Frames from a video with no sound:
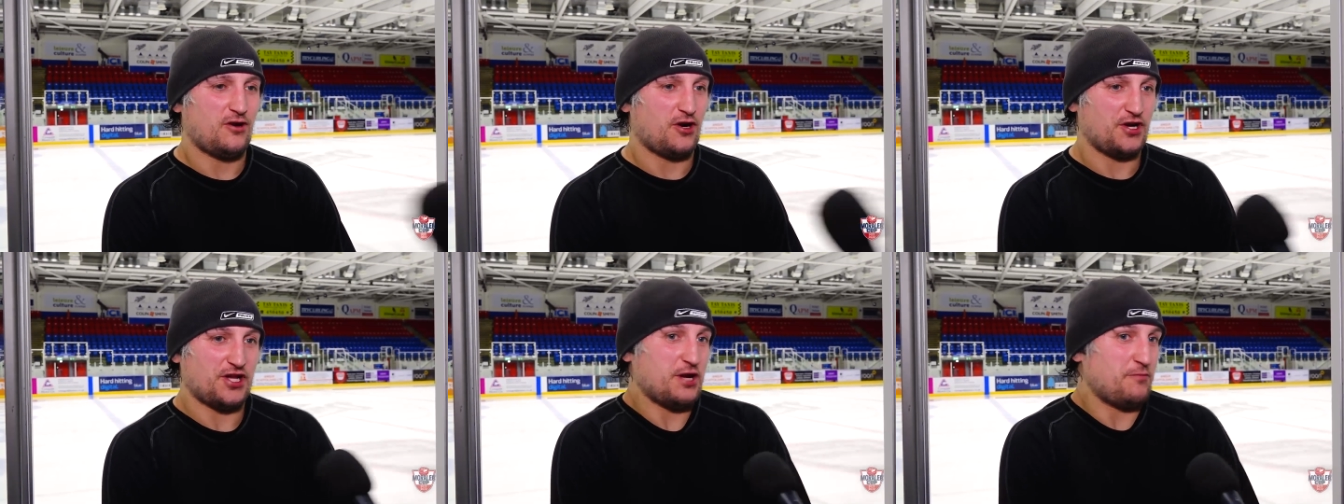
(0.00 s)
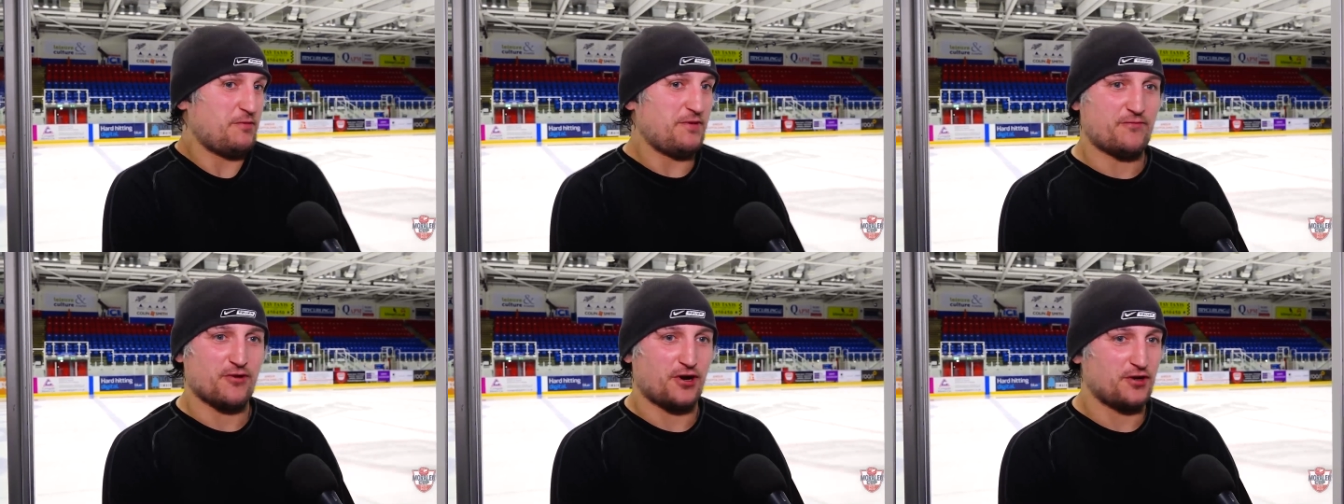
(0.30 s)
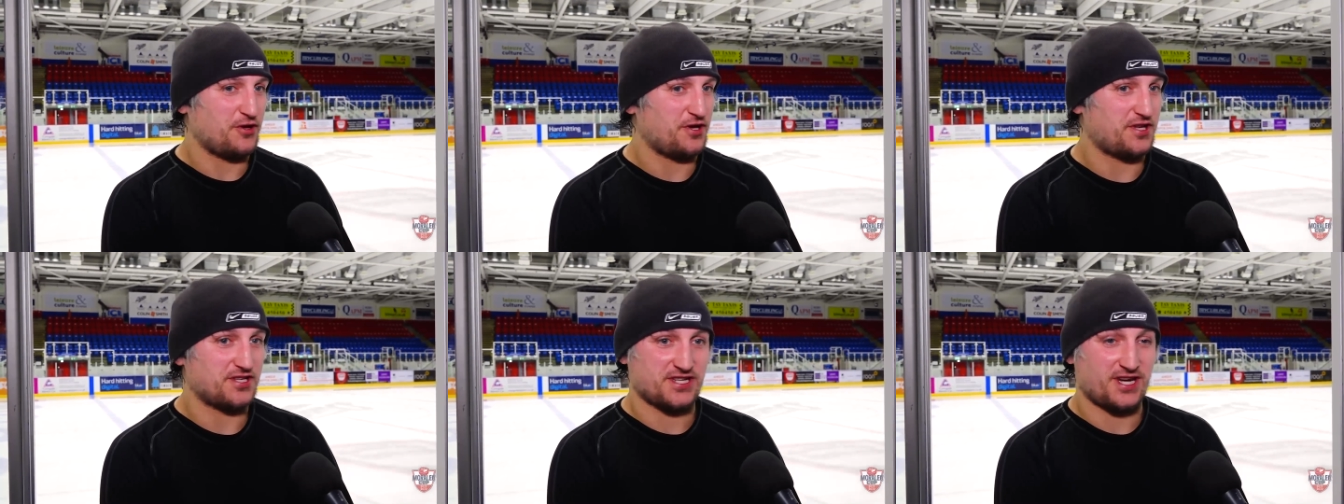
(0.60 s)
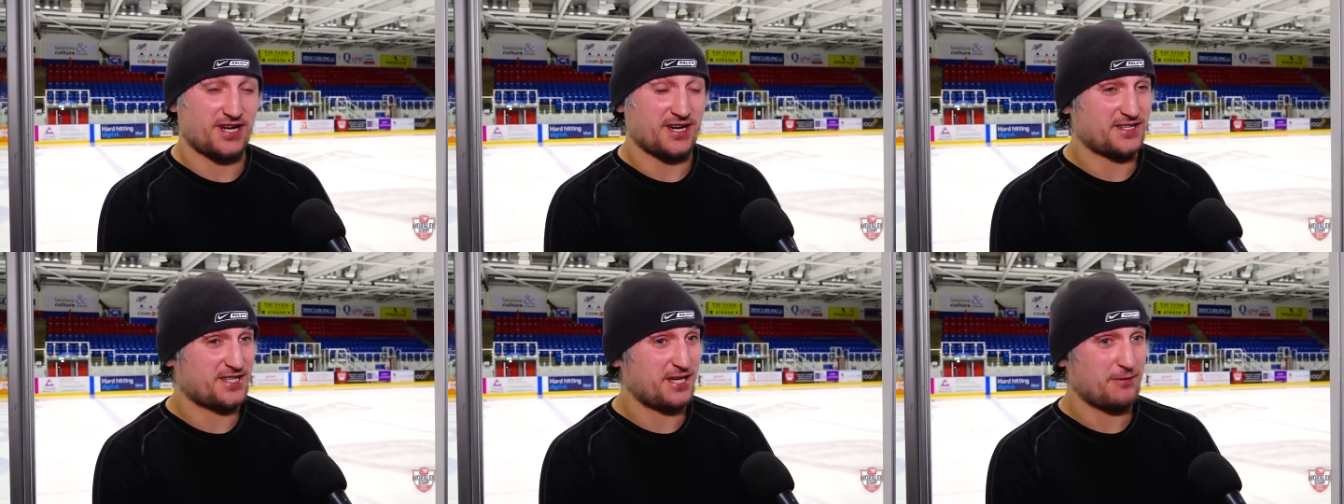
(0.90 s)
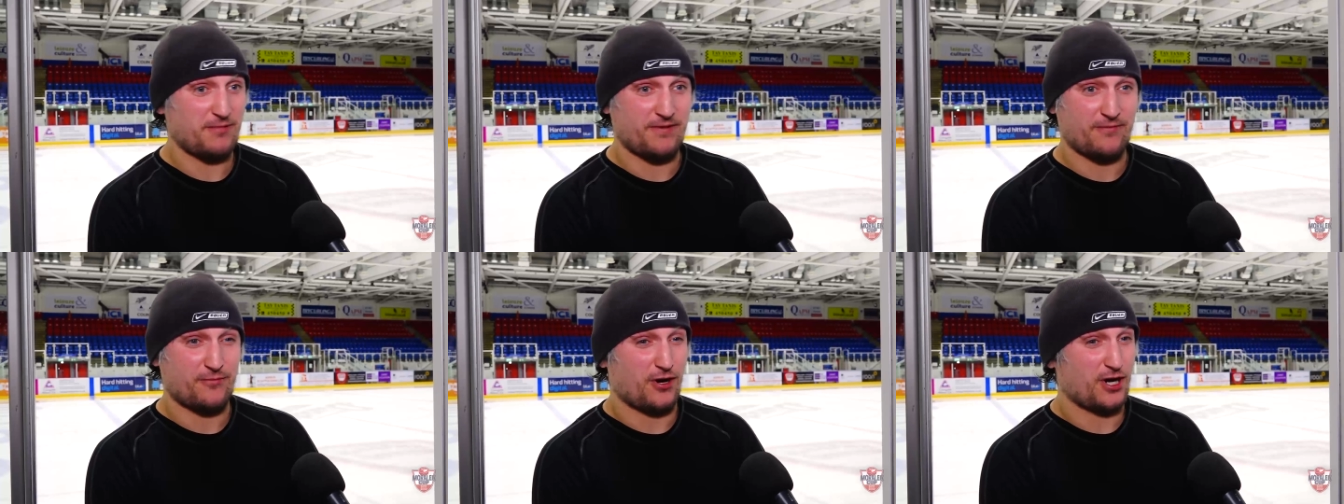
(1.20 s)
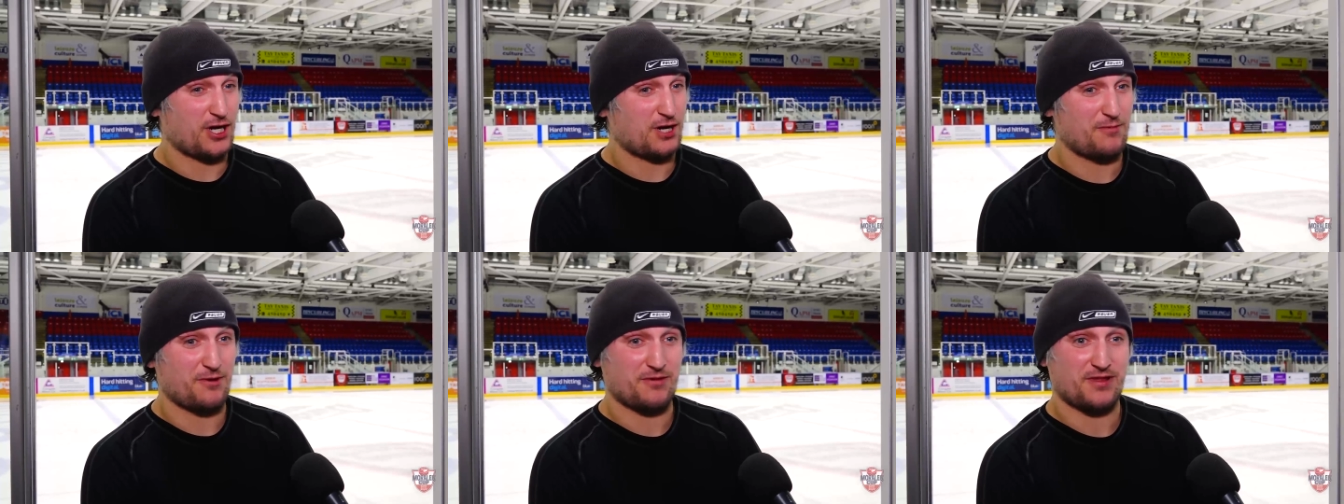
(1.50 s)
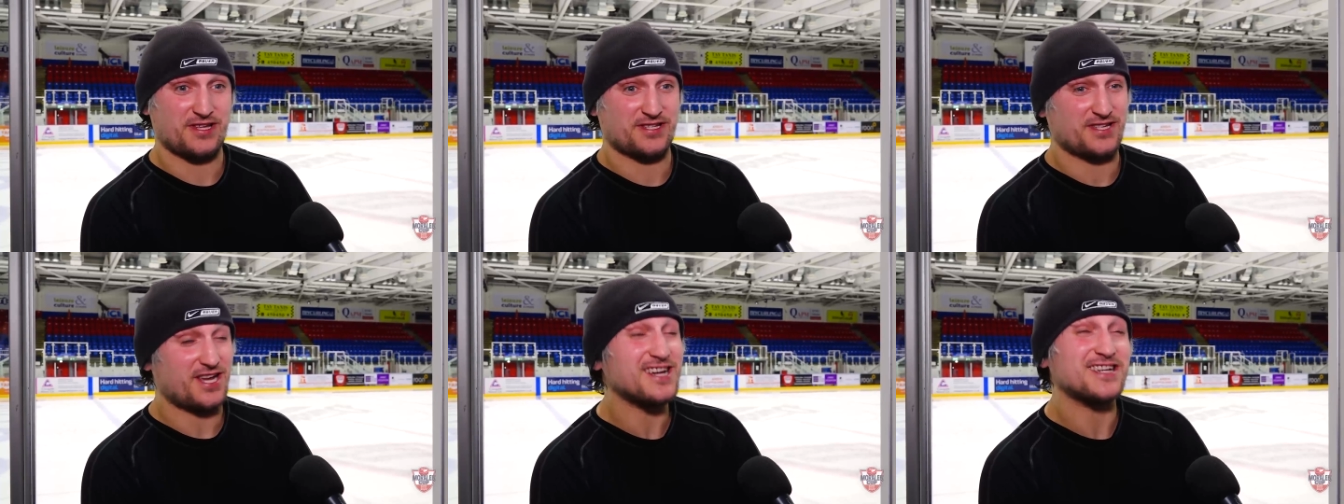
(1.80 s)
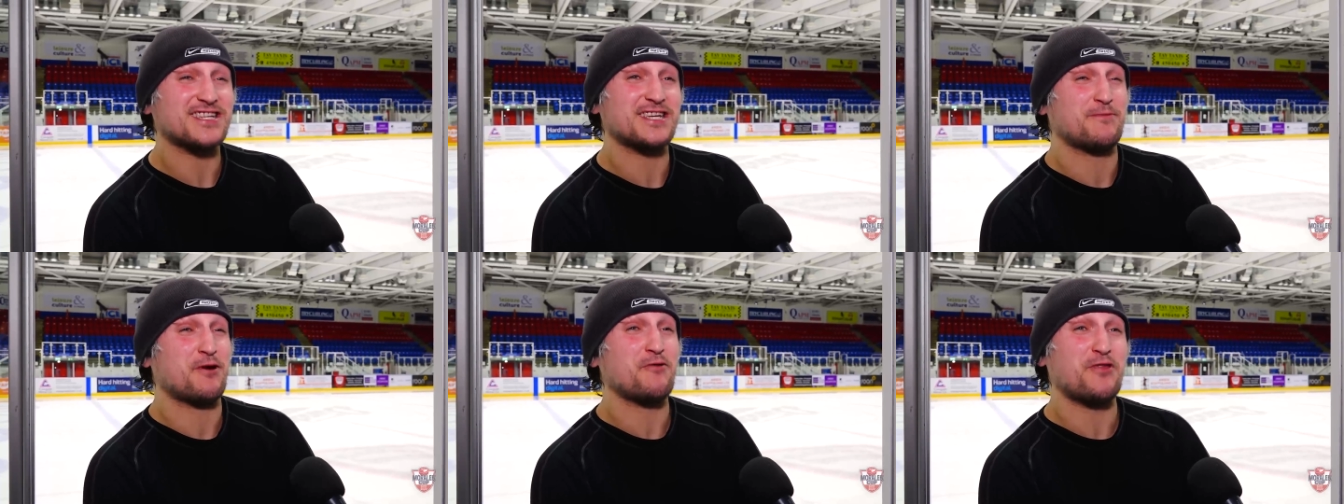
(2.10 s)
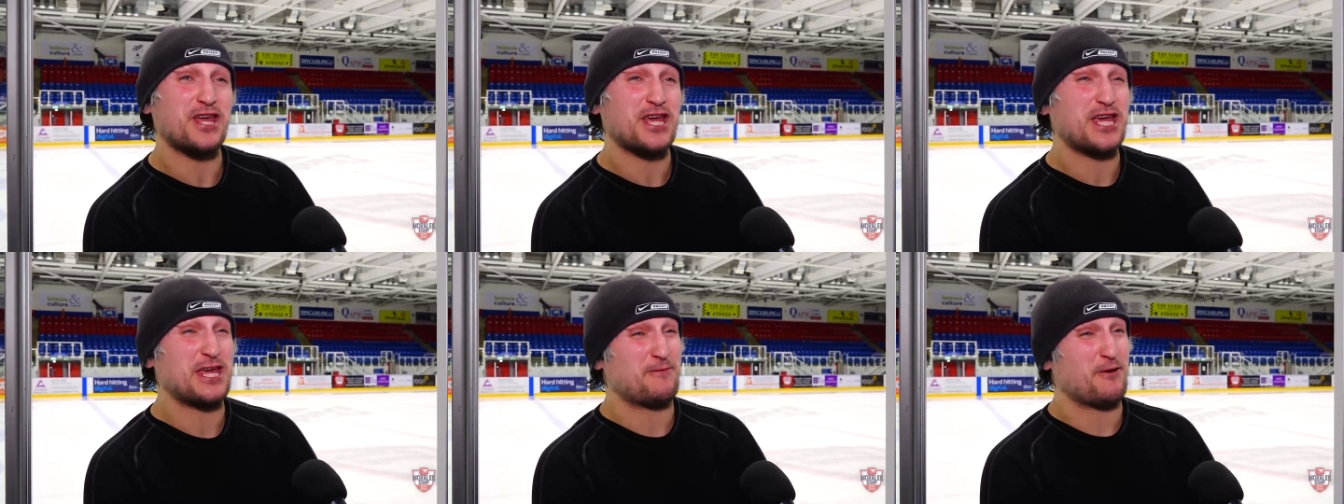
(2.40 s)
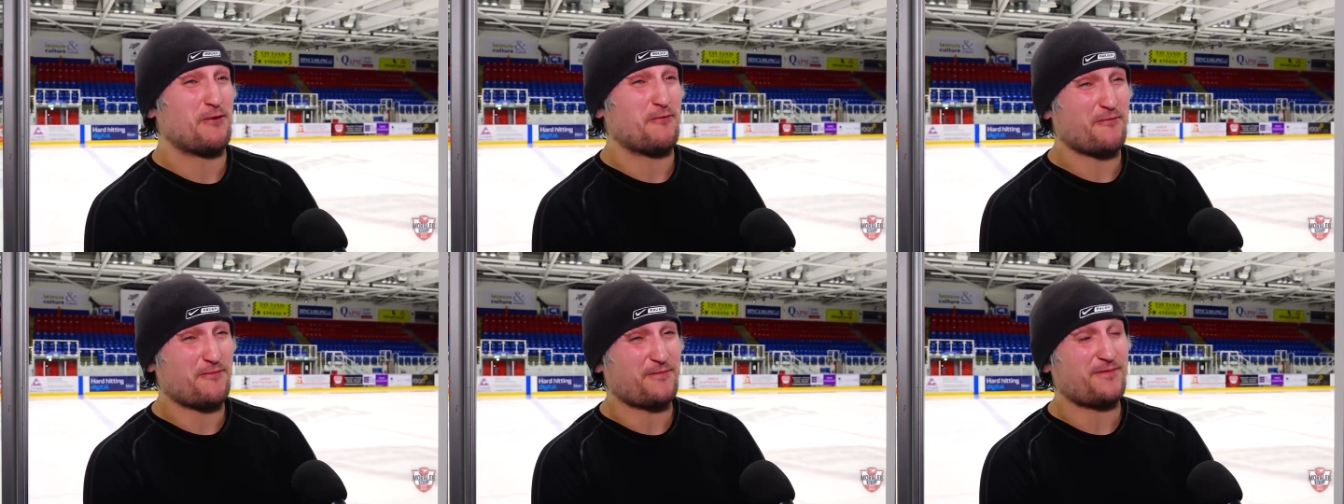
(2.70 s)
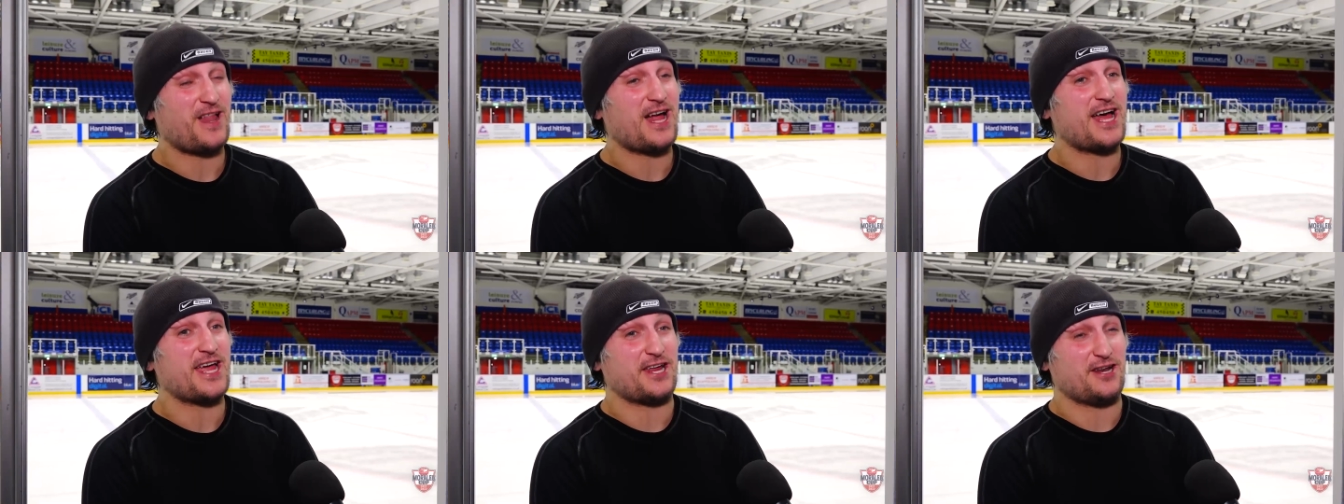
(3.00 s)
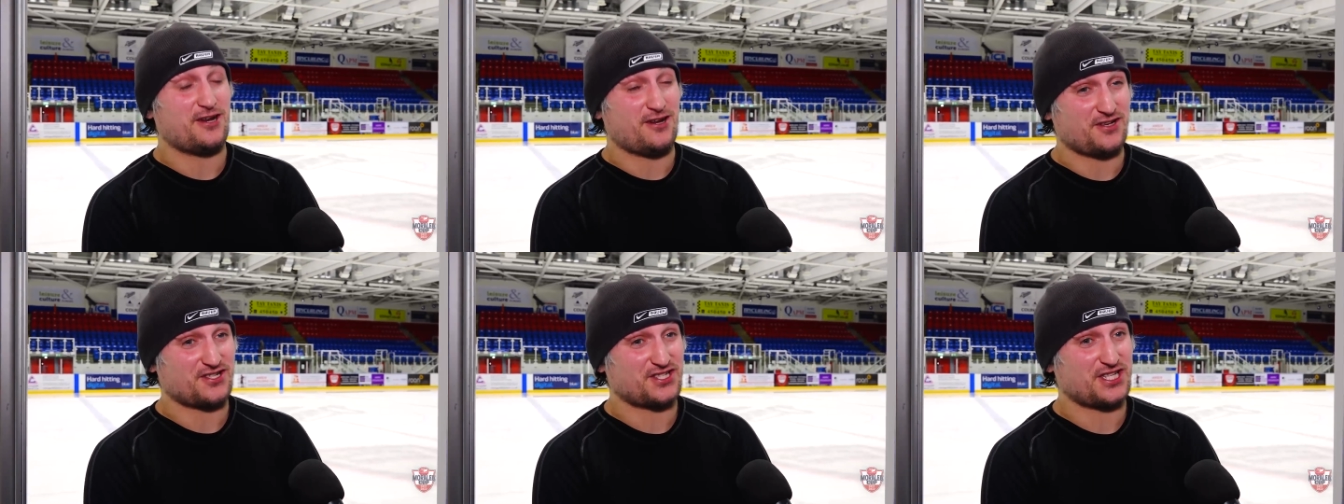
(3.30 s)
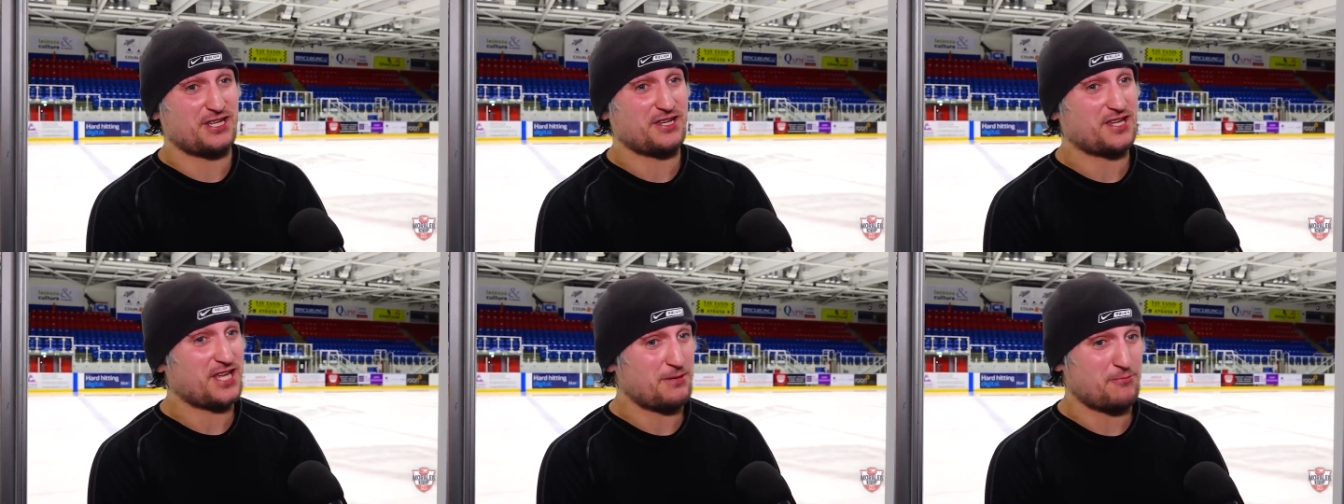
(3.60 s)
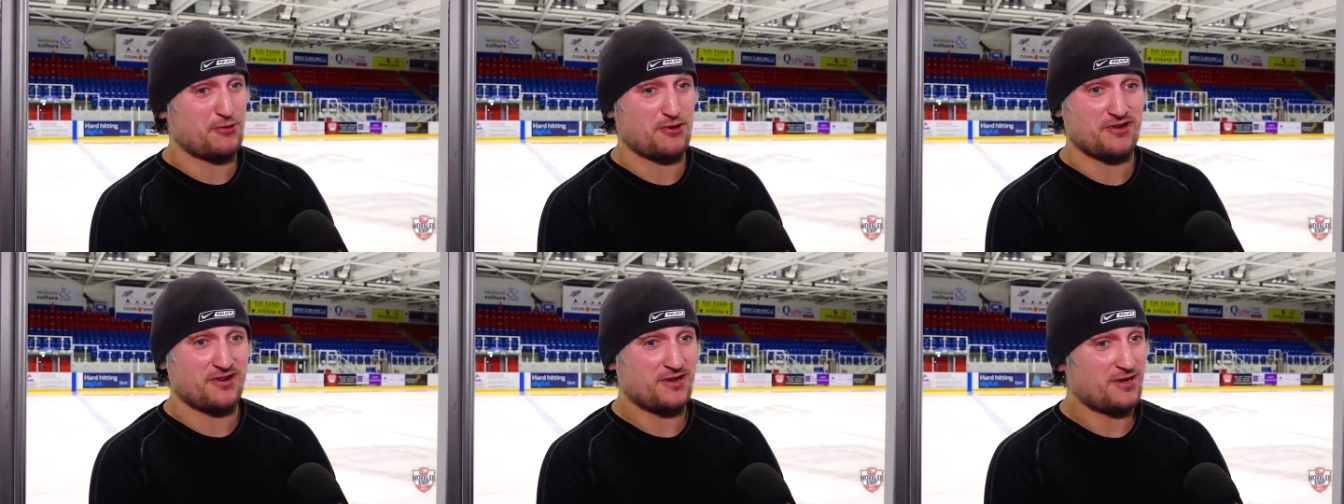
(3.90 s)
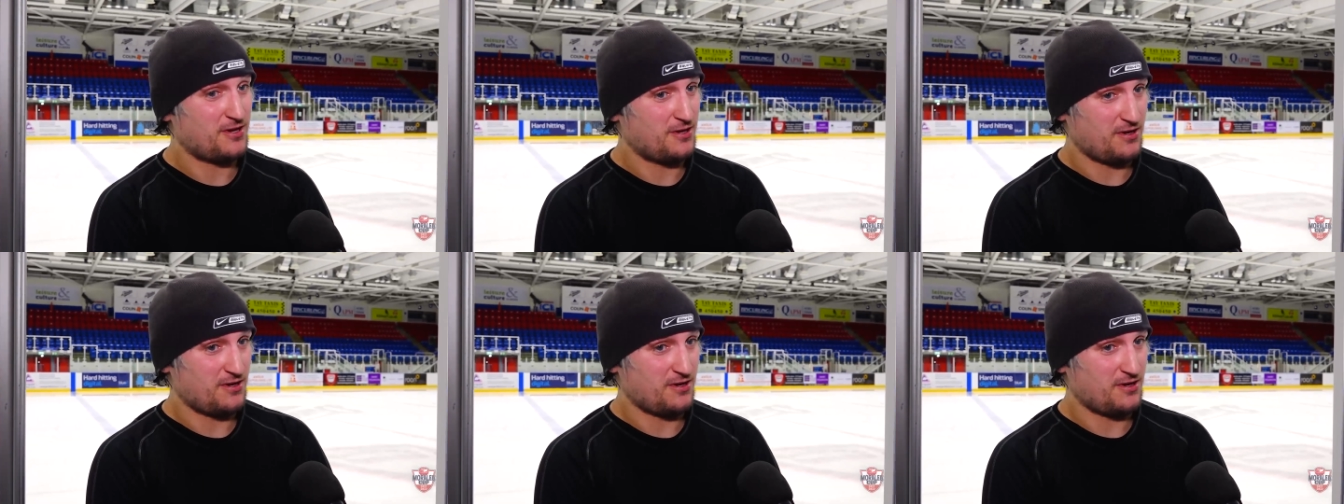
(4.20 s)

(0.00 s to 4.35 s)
Oh yeah, we've got to do the exact same. We've got to come out the exact same. How they came out flying at us, they came out.